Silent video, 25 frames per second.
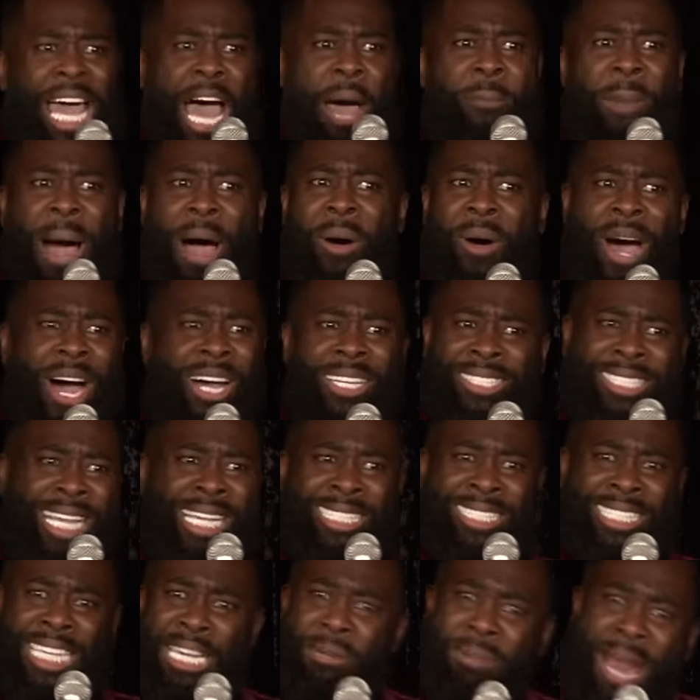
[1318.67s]
it about us
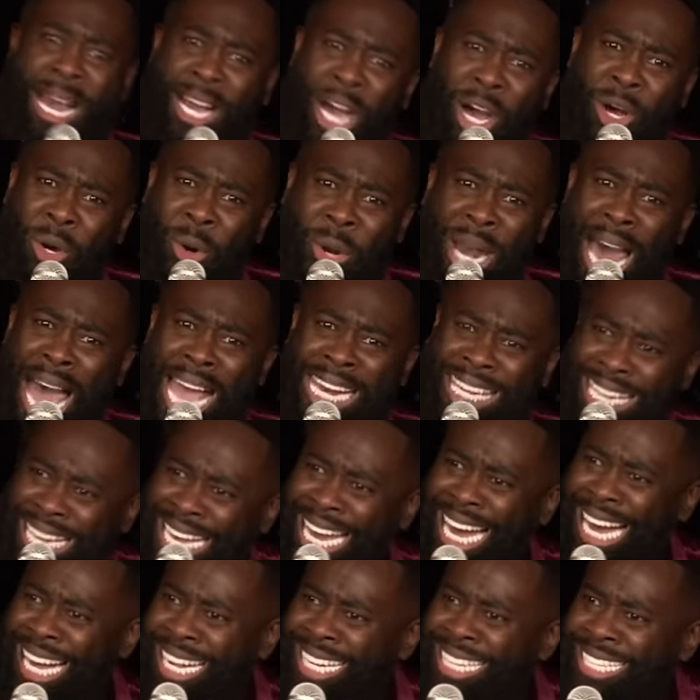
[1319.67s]
that seemed like a good
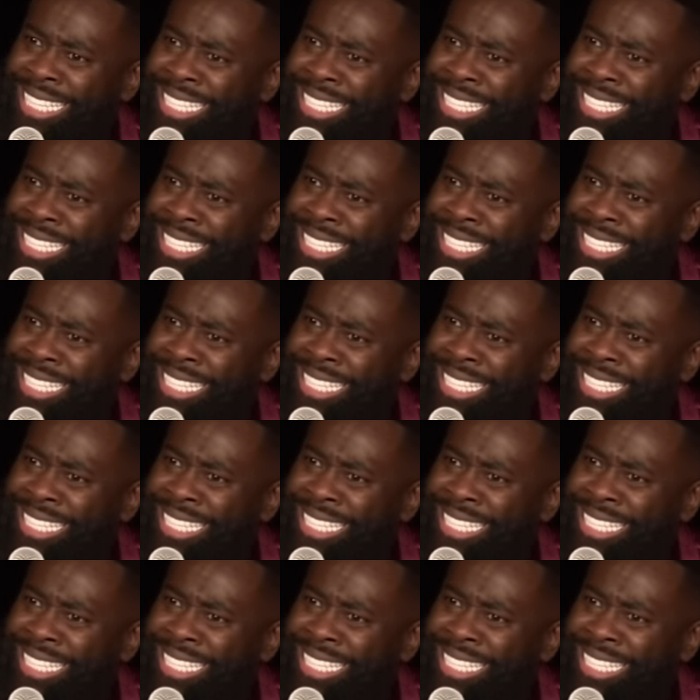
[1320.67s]
idea?